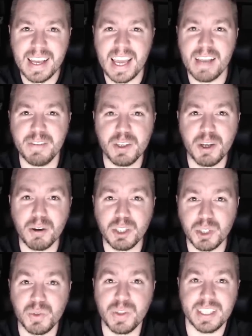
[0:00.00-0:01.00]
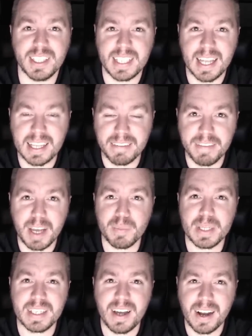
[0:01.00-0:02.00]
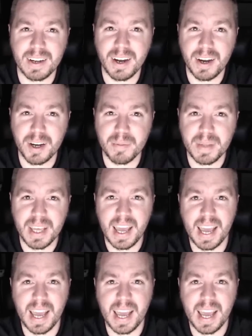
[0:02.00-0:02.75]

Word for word: If you go to thesellingfamily.com